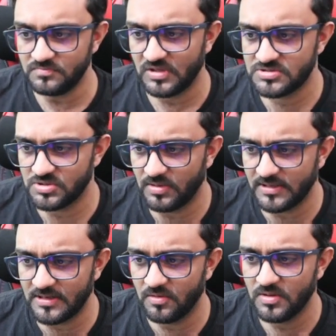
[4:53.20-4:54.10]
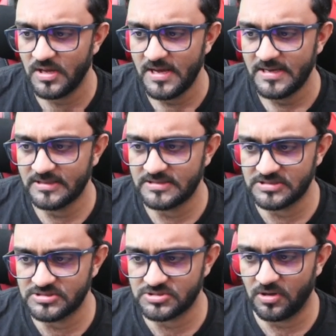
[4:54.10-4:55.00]
So right now it's
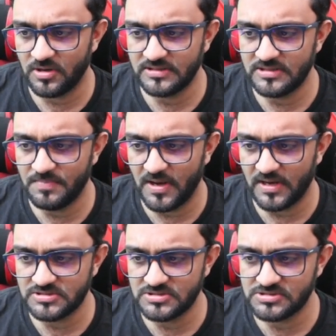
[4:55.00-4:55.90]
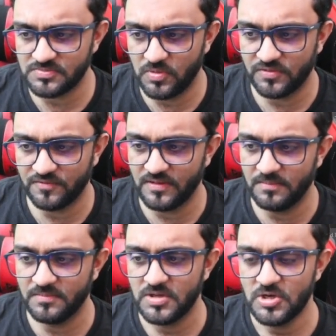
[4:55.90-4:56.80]
installing the packages, both of
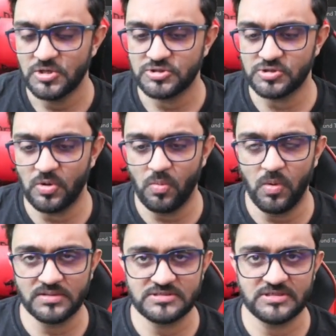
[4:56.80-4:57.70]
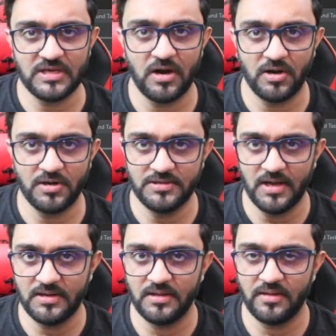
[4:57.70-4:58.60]
them. So once they are
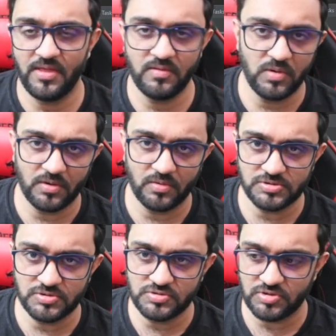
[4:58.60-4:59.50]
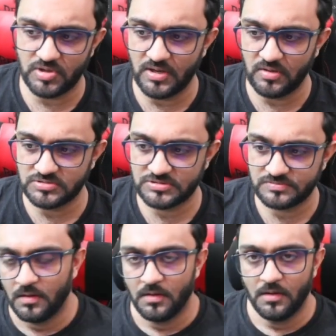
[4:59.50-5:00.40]
done, then we are going to try out.
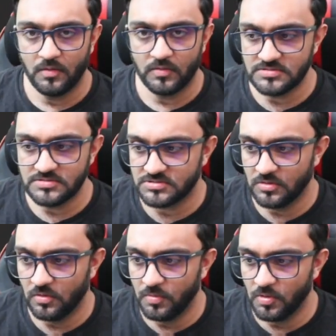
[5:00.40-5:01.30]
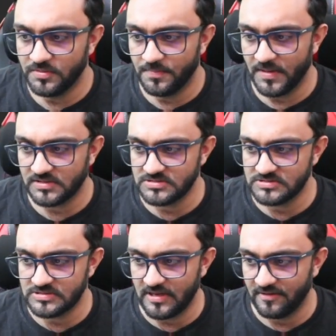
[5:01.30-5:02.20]
Okay, so both the
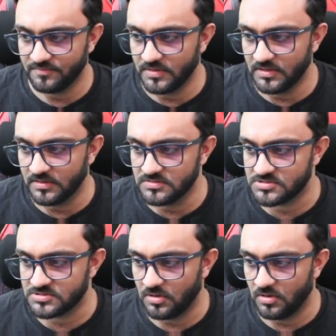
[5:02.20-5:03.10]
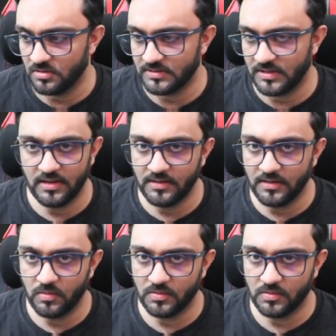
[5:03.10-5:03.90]
packages have been installed and now what